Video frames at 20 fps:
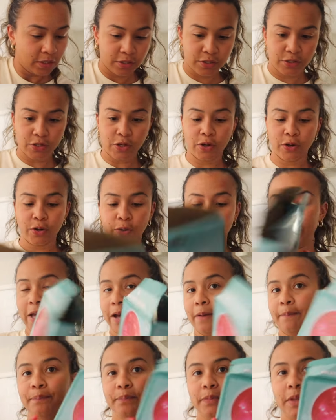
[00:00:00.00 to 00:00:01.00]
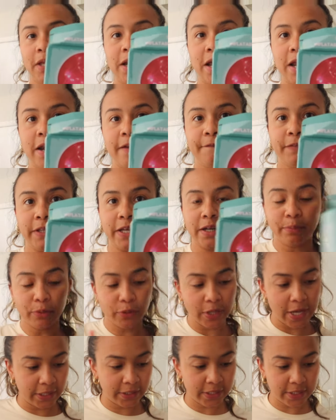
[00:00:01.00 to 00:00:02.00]
So yeah, an
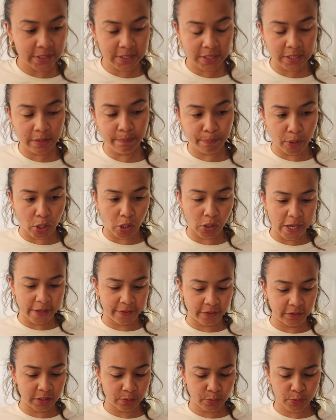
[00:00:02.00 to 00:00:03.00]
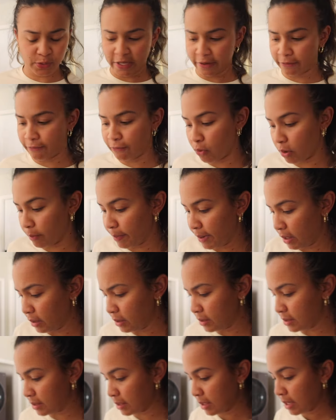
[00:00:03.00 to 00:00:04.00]
inflatable LED ball. I think this was like
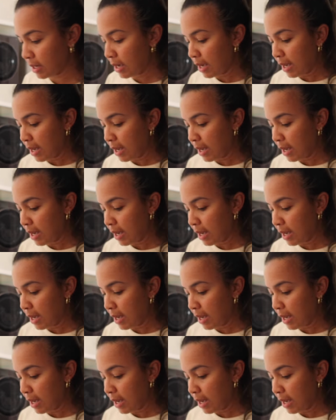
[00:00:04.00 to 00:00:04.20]
$4.